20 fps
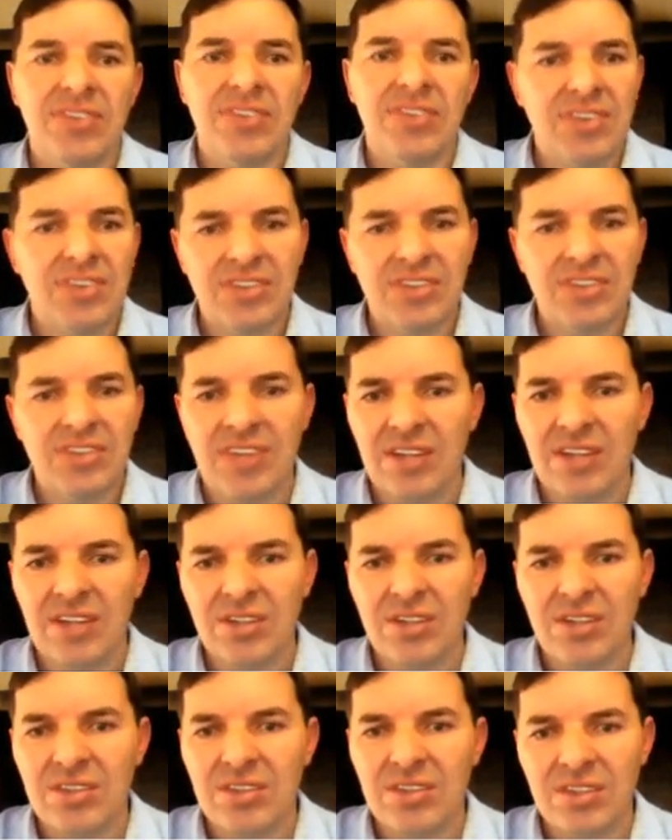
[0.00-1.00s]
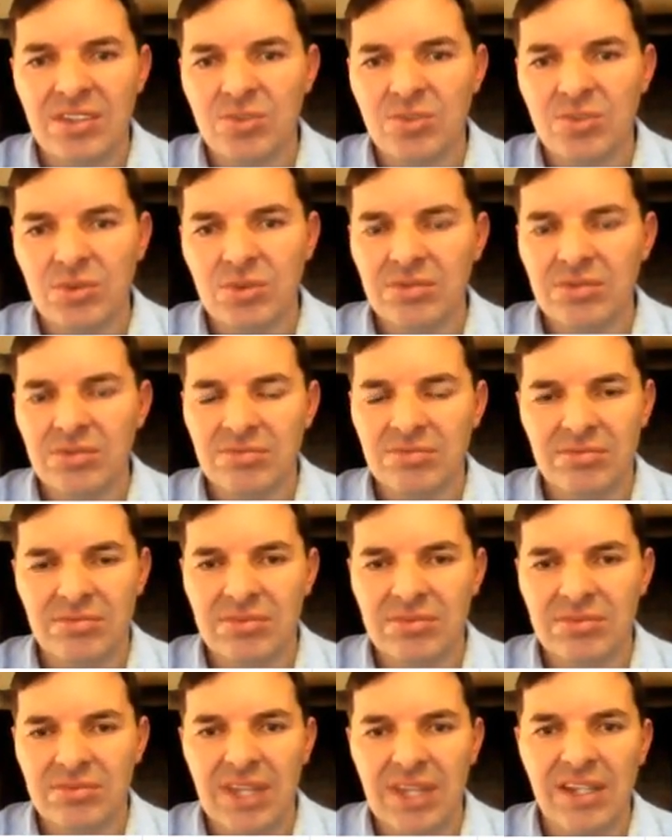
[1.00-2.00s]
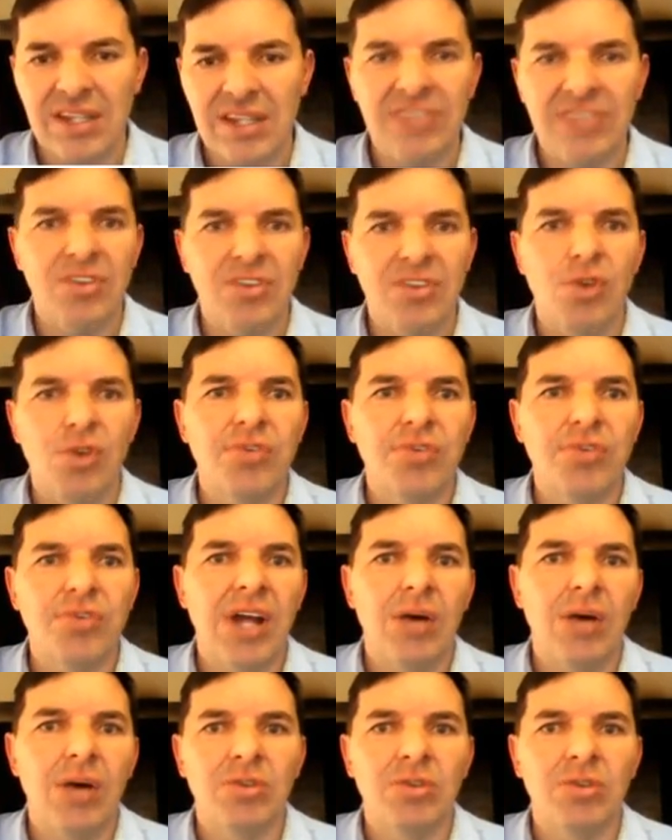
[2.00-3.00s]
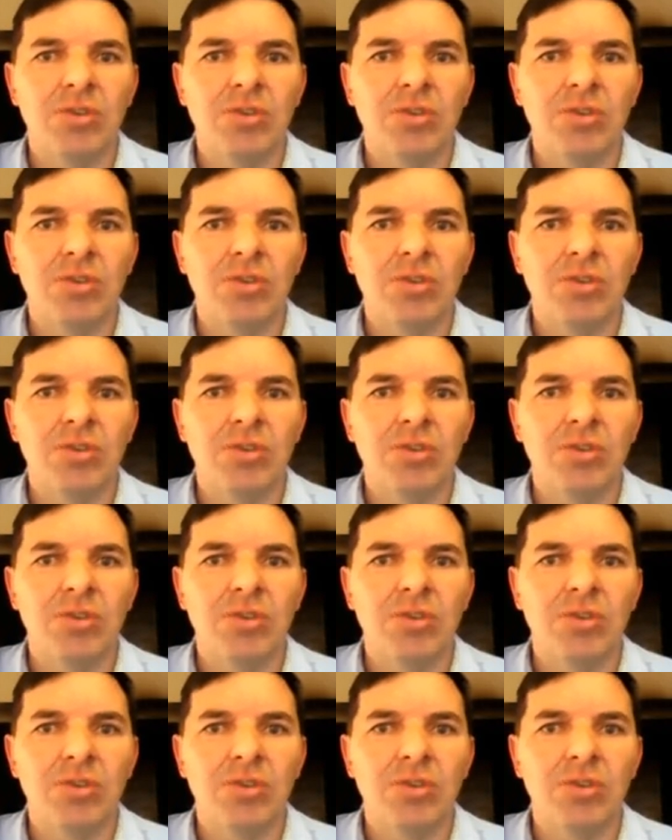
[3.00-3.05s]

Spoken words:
this will take less than half an hour.